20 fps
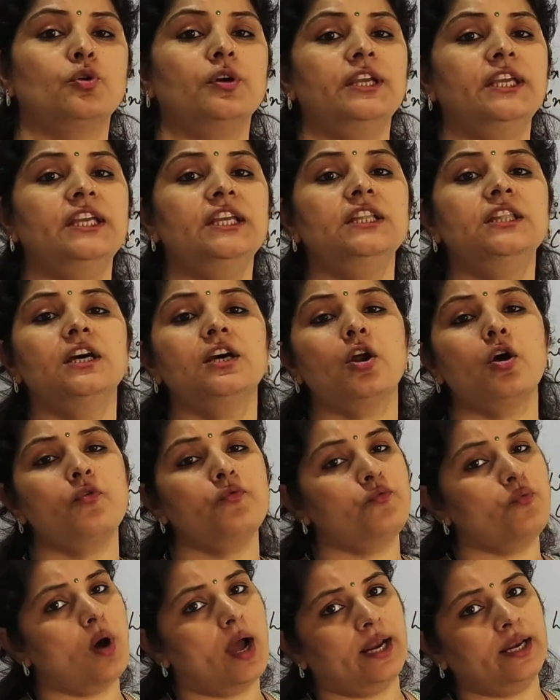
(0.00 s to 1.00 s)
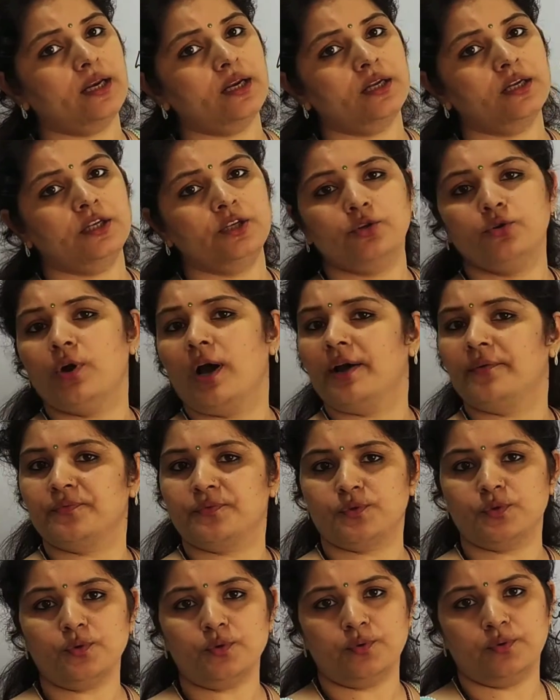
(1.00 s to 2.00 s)
So either of one you
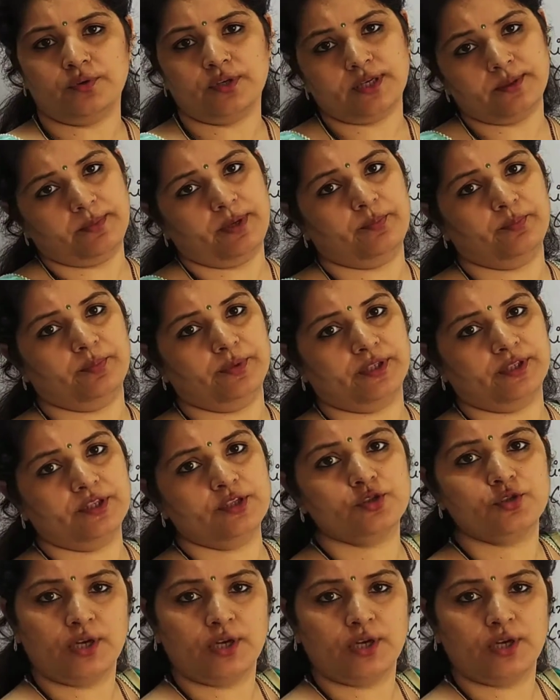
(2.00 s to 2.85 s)
have to remember.